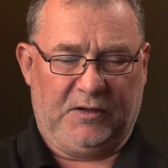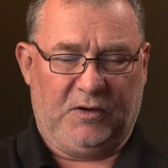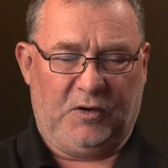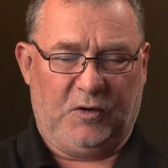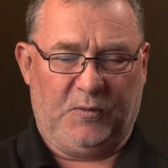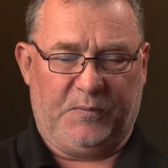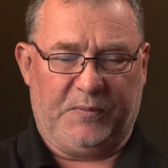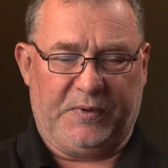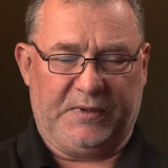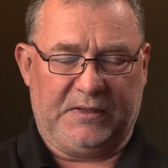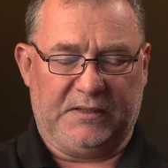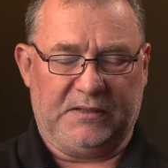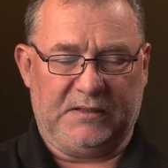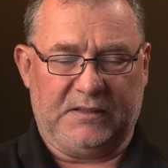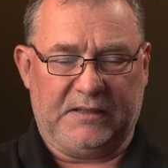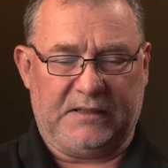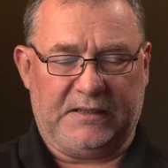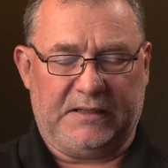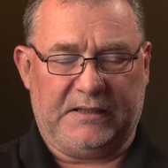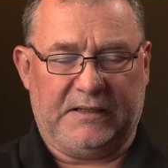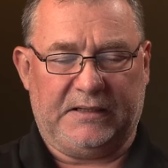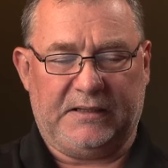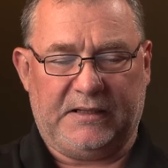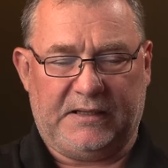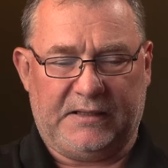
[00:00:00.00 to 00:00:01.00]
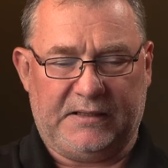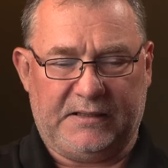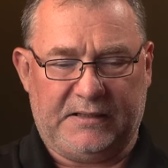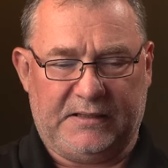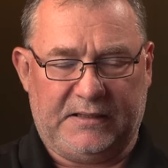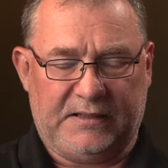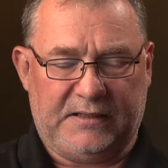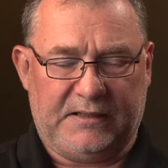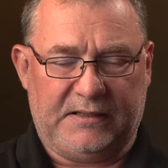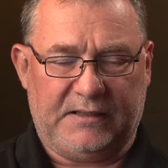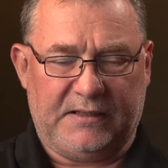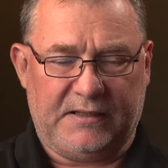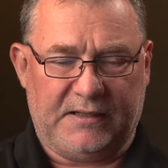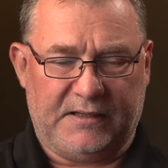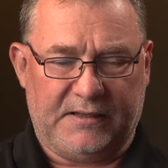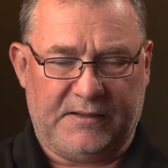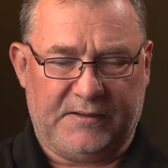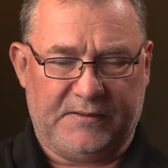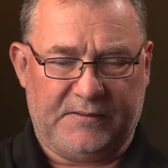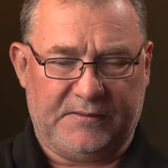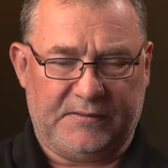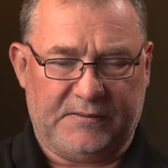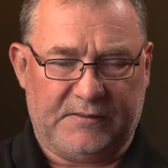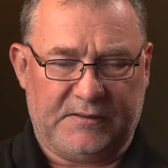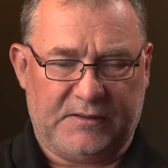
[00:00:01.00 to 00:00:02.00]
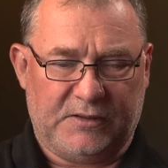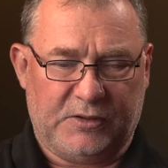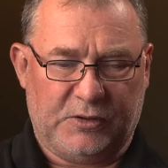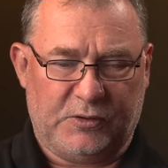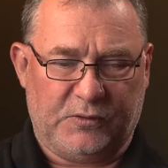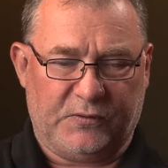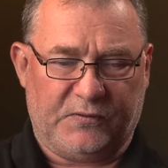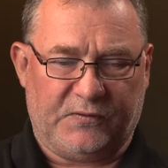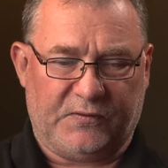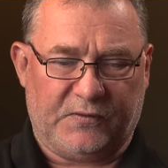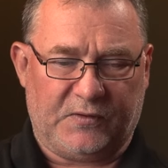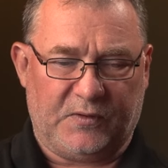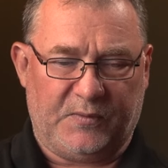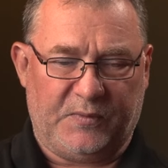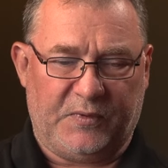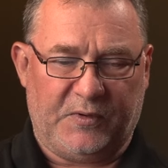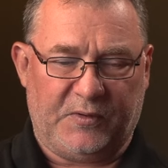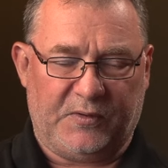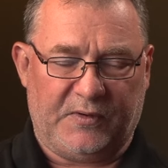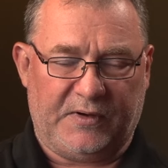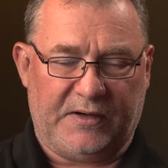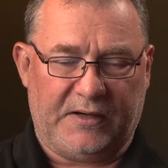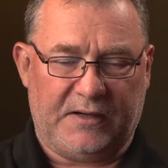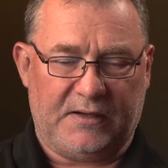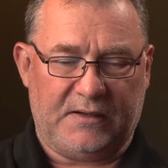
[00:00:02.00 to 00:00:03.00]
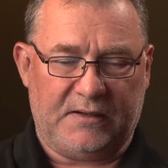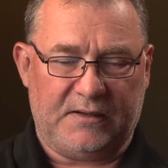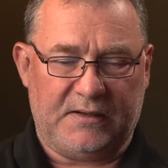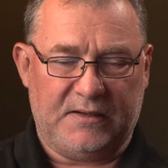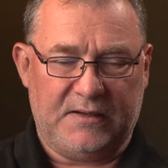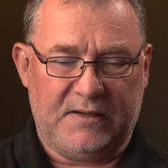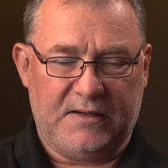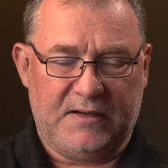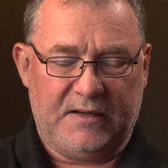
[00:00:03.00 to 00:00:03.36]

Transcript: opened in the host computer here.